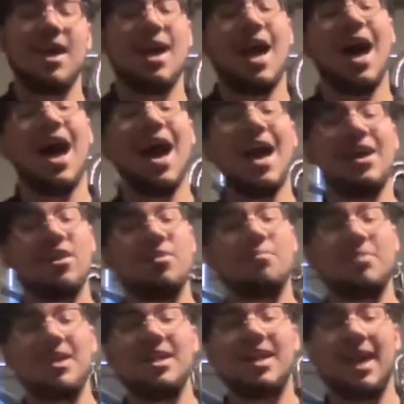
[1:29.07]
higher
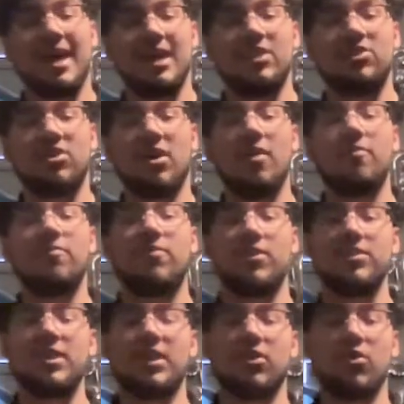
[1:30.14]
mean age of
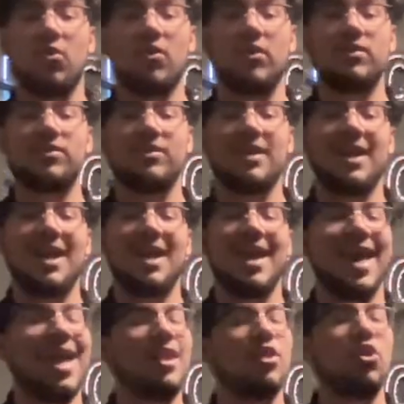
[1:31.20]
first intercourse,
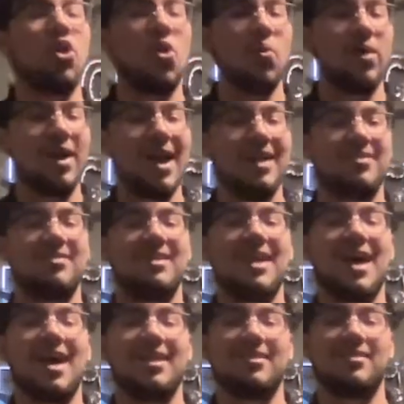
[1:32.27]
and lower
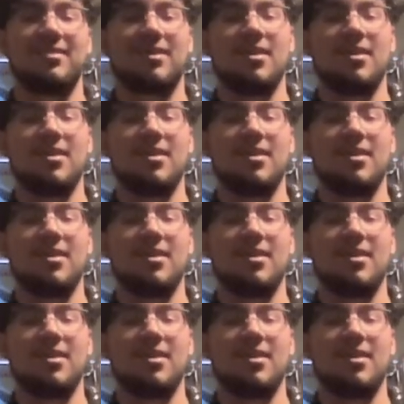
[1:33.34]
STIs